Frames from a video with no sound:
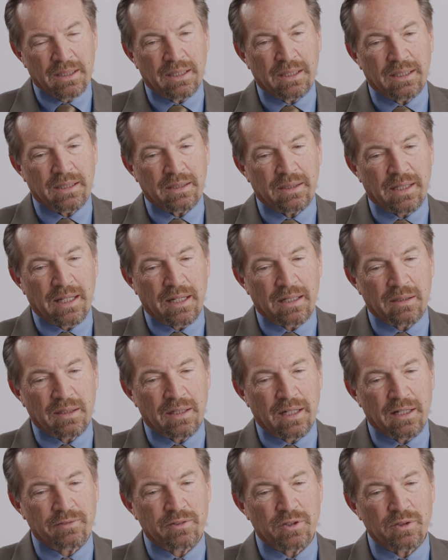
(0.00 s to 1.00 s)
and that'll
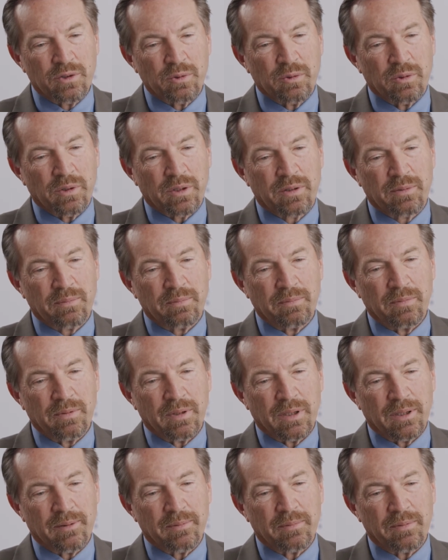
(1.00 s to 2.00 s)
have to do with
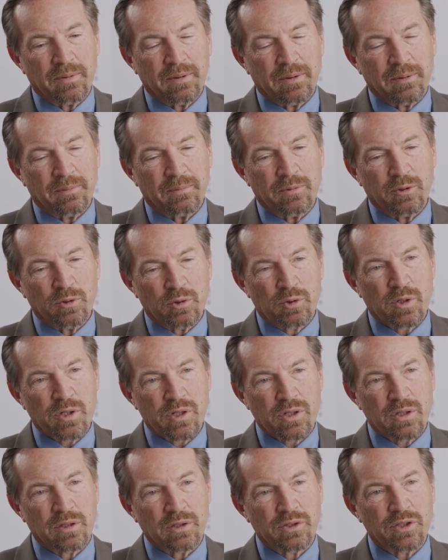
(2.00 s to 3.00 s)
the
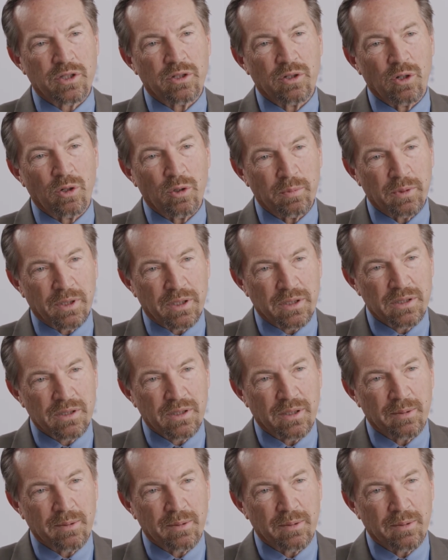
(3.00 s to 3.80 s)
nutritional genomics.